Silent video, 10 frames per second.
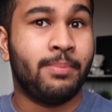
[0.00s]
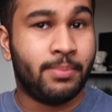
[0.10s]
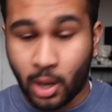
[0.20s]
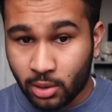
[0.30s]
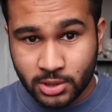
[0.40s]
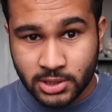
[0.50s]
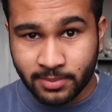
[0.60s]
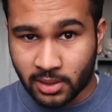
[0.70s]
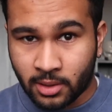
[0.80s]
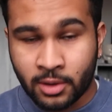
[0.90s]
box
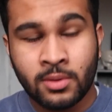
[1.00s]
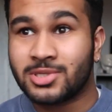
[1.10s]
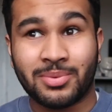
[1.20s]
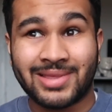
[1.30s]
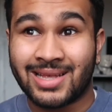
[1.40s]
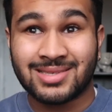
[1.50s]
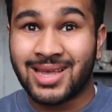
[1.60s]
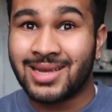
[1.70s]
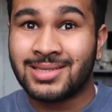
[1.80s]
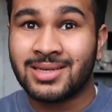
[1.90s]
below. So with that
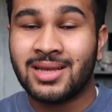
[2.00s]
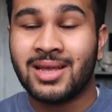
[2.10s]
said,